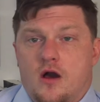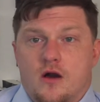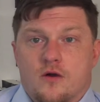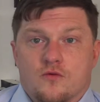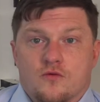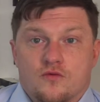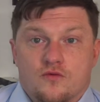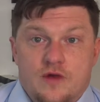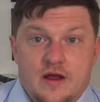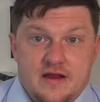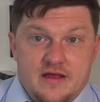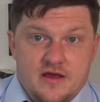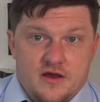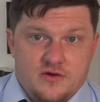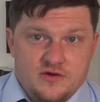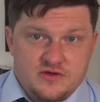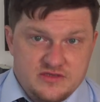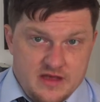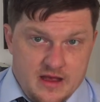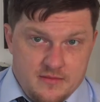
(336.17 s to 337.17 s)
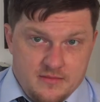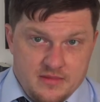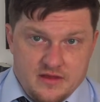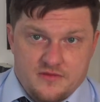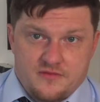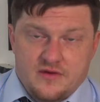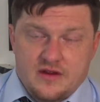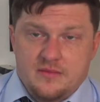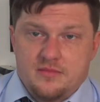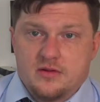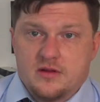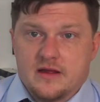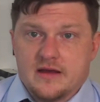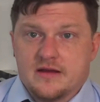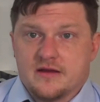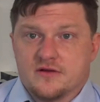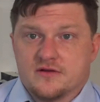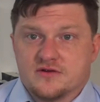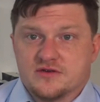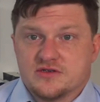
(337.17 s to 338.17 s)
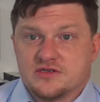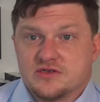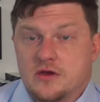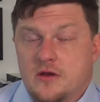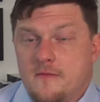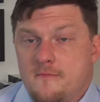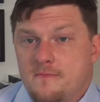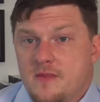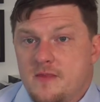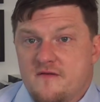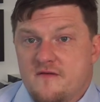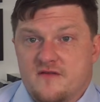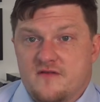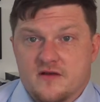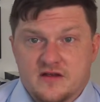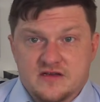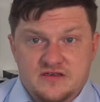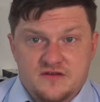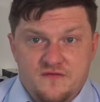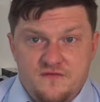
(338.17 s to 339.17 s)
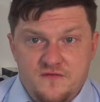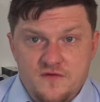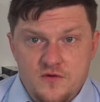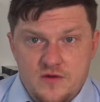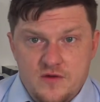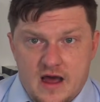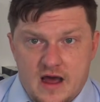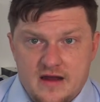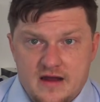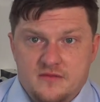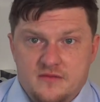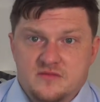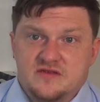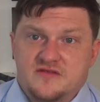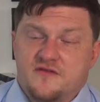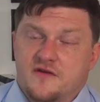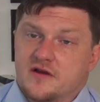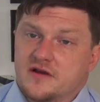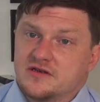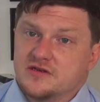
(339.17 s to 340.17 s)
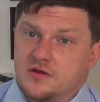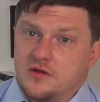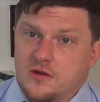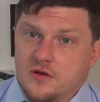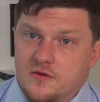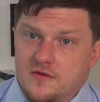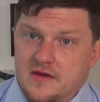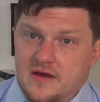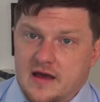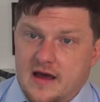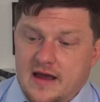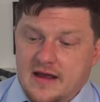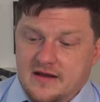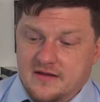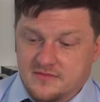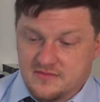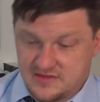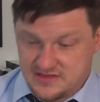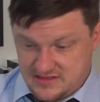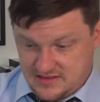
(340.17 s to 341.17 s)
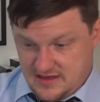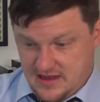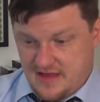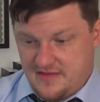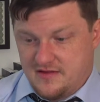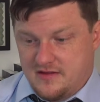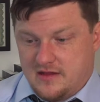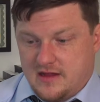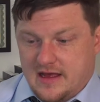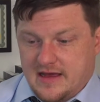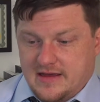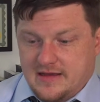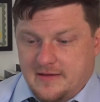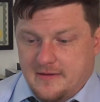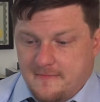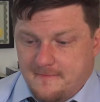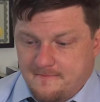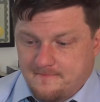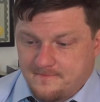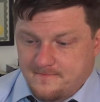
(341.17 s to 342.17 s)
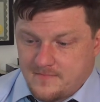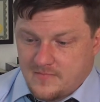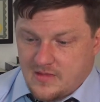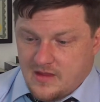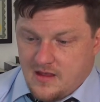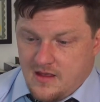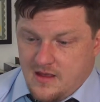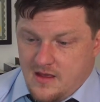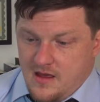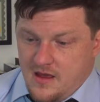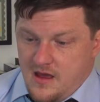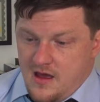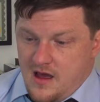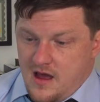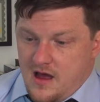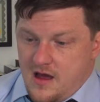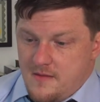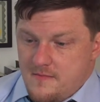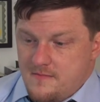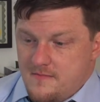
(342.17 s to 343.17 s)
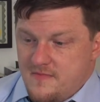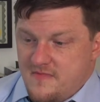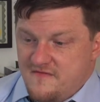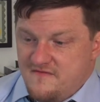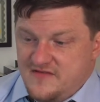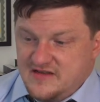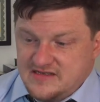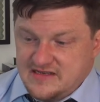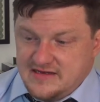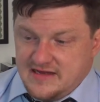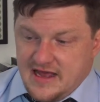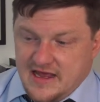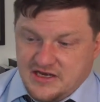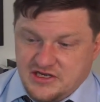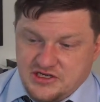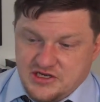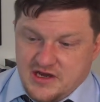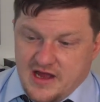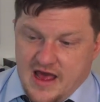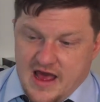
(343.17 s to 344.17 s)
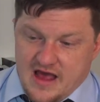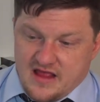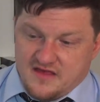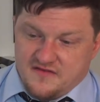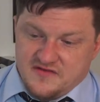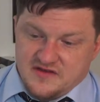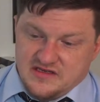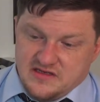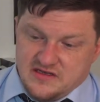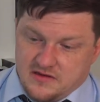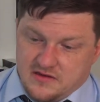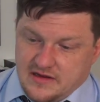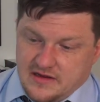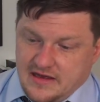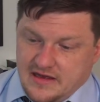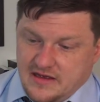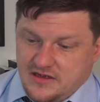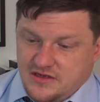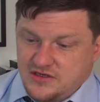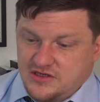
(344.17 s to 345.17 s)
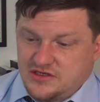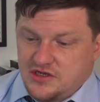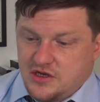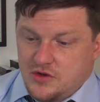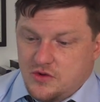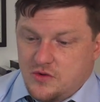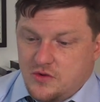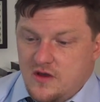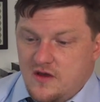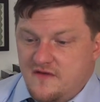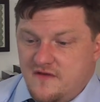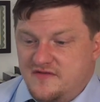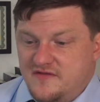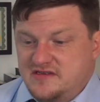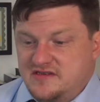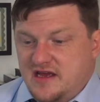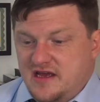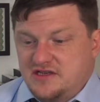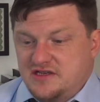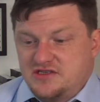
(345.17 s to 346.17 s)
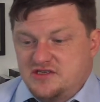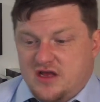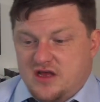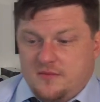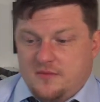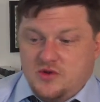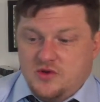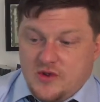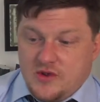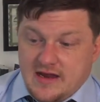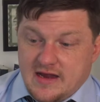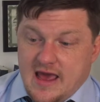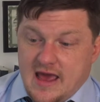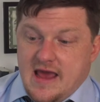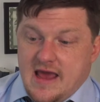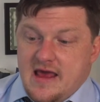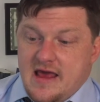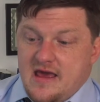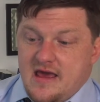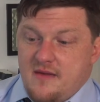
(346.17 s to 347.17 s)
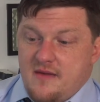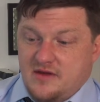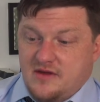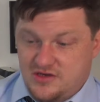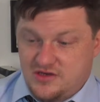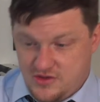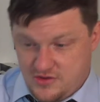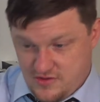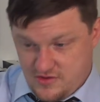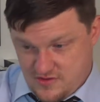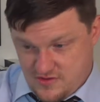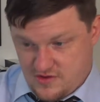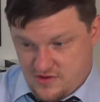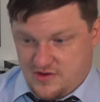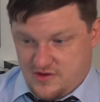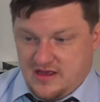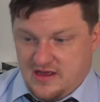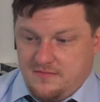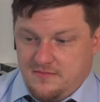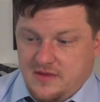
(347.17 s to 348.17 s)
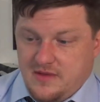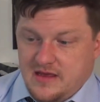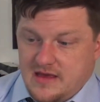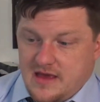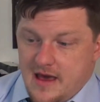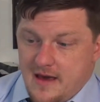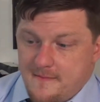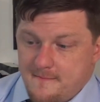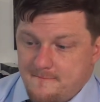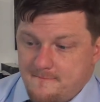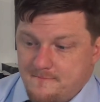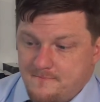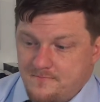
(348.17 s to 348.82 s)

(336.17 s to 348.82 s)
radios, MP3 players, various food items, various clothing items, and the like. Visitation at the facility. So visitation is held between 8 a.m. and 2:30 p.m.,